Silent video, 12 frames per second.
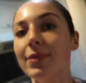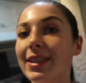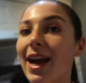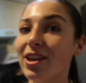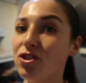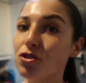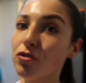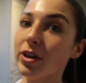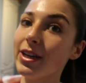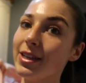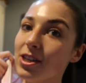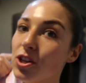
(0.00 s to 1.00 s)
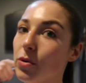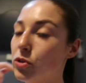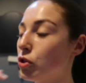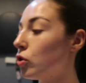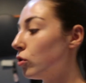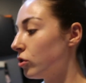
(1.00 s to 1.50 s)
Yeah, I just really didn't know what
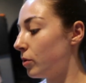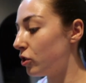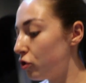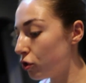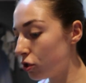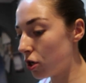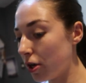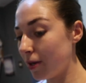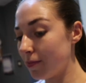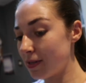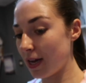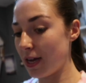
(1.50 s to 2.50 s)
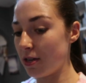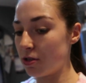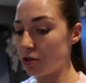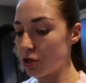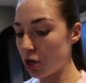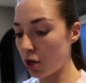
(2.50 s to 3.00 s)
to cook, so I just typed
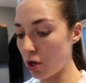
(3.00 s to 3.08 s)
into,